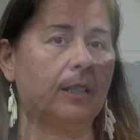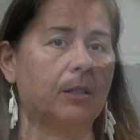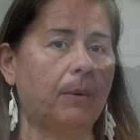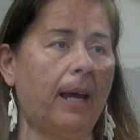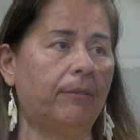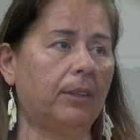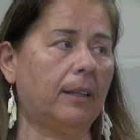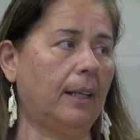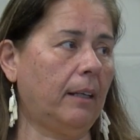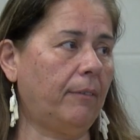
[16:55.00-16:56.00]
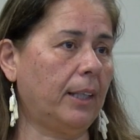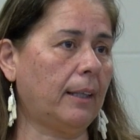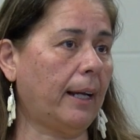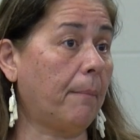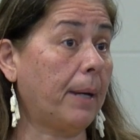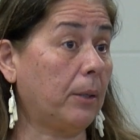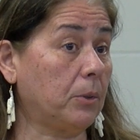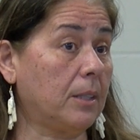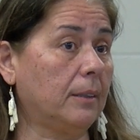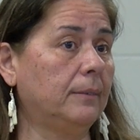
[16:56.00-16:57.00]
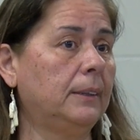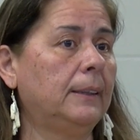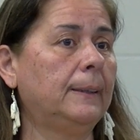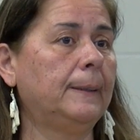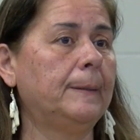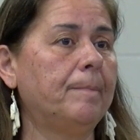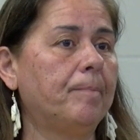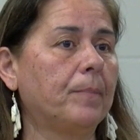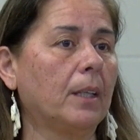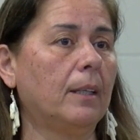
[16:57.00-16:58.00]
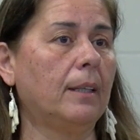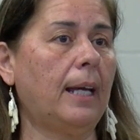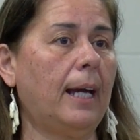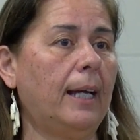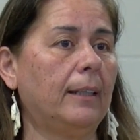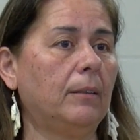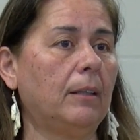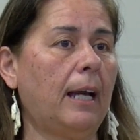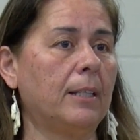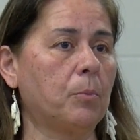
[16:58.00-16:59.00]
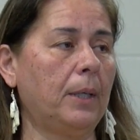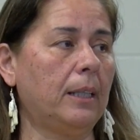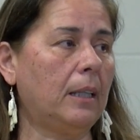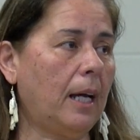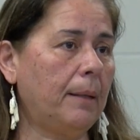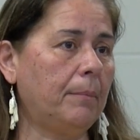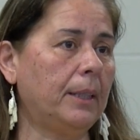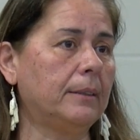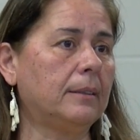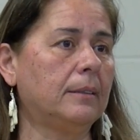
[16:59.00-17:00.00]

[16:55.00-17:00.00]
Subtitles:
is we have to think of it like a mountain. That as we climb it